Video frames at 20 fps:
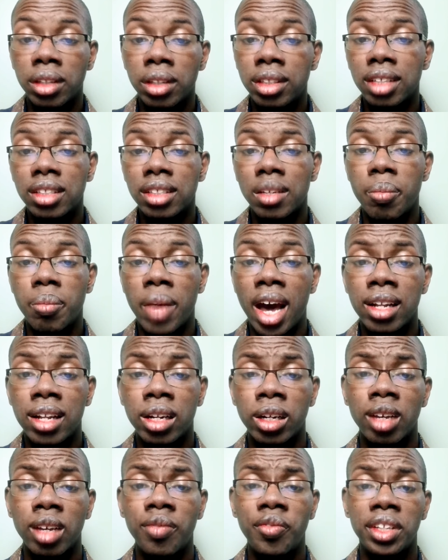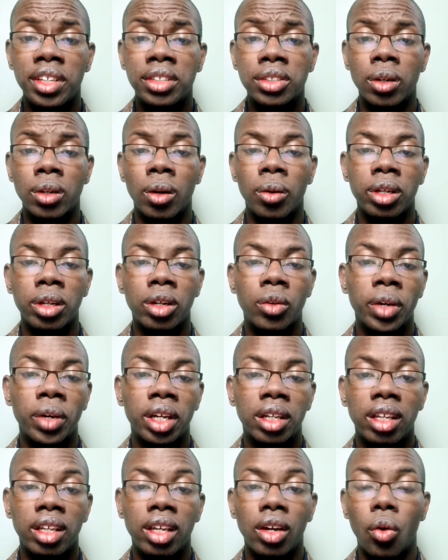it doesn't matter if it's growing
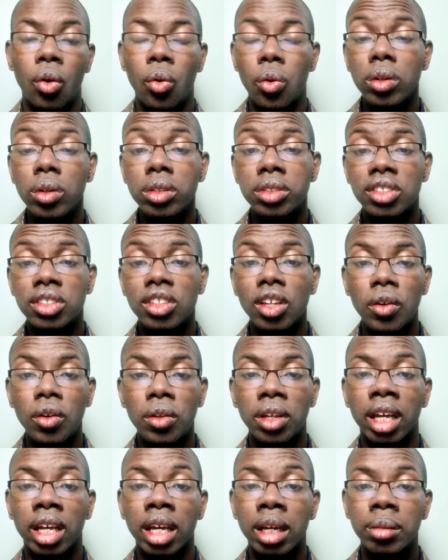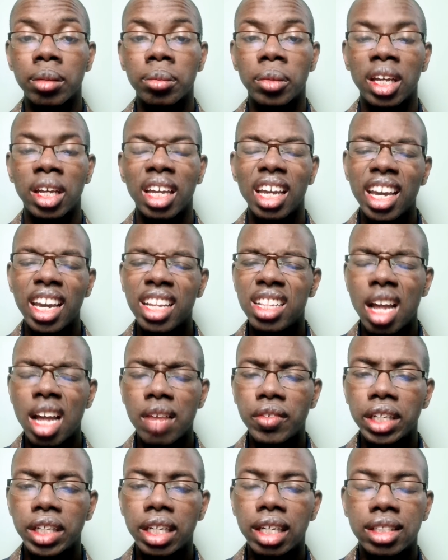quickly or slowly, it
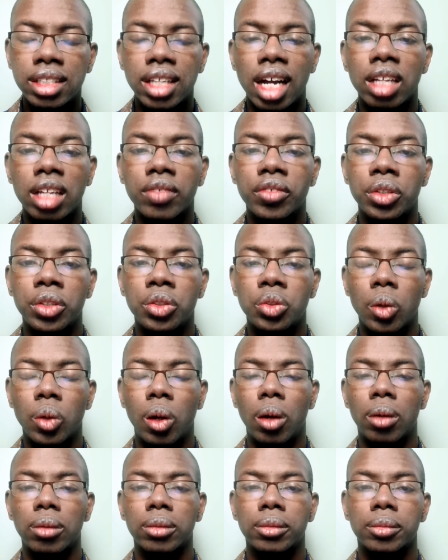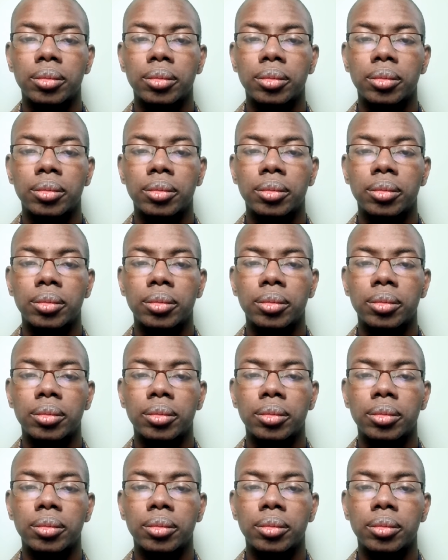never gets out of control.